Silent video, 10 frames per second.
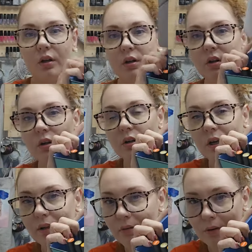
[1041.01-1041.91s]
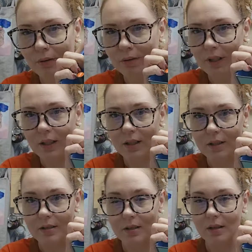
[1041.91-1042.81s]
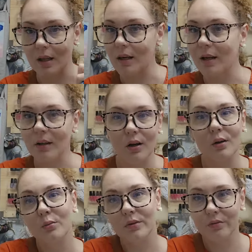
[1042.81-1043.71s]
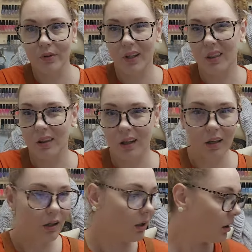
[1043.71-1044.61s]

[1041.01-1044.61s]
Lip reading: Look, I have all these that I got with freaking thing.